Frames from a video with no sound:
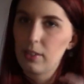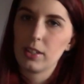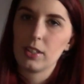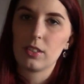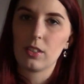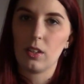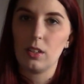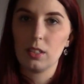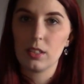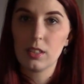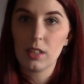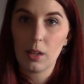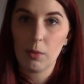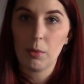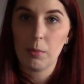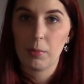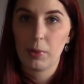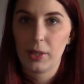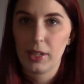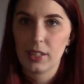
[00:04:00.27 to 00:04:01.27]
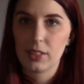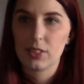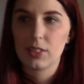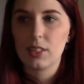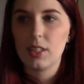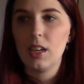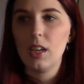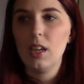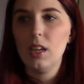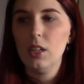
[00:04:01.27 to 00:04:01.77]
it to all stay in place.
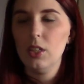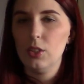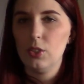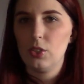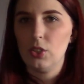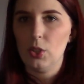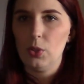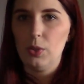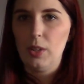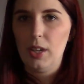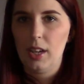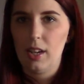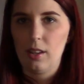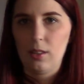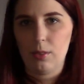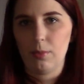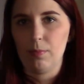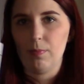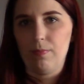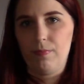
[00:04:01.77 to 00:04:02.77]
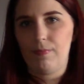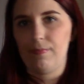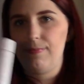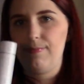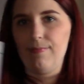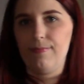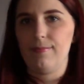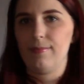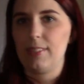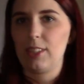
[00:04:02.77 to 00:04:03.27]
So now
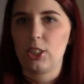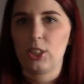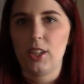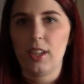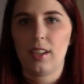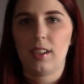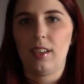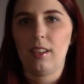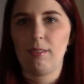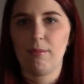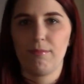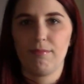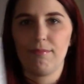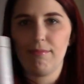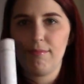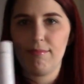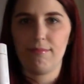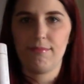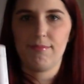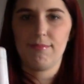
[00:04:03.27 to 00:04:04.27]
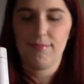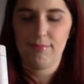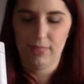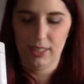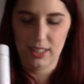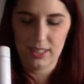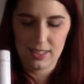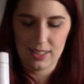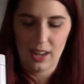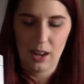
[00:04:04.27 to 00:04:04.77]
I'm gonna shake it, and
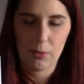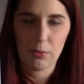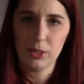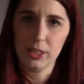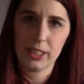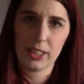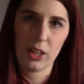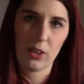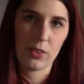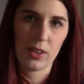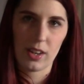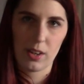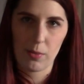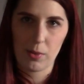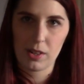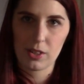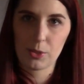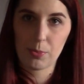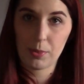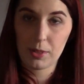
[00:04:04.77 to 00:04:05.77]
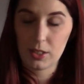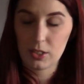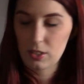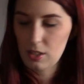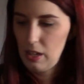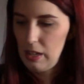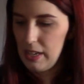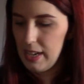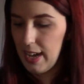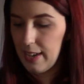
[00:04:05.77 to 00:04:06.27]
it's not really going anywhere. It's pretty
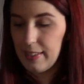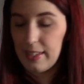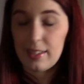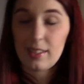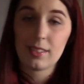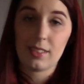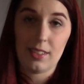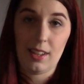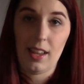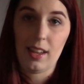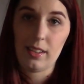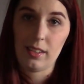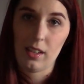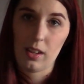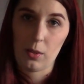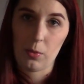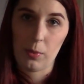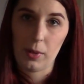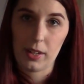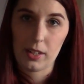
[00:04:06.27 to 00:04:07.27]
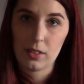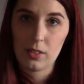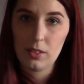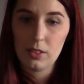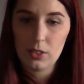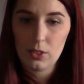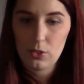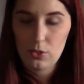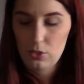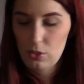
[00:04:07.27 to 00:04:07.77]
solid, and it doesn't add a lot of weight.
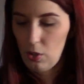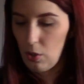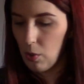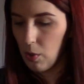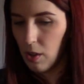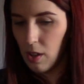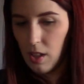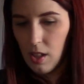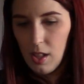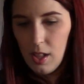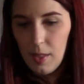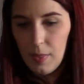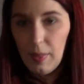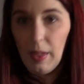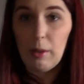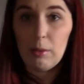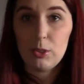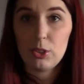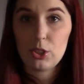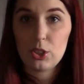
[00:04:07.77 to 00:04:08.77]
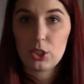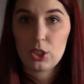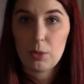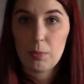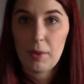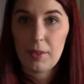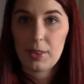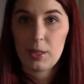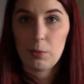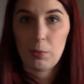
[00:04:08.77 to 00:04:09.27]
So that was just the
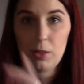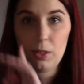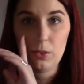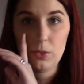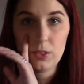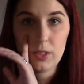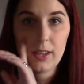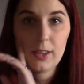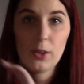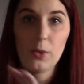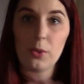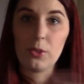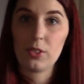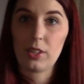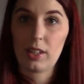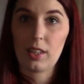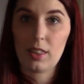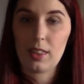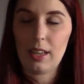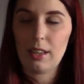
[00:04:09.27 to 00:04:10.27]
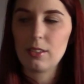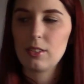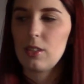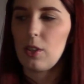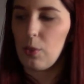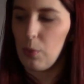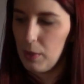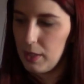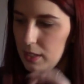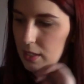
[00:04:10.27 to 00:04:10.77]
method we used. I know there's like 1,000
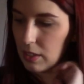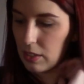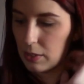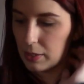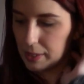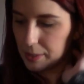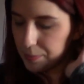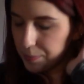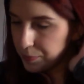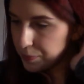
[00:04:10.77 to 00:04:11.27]
other ways to do it.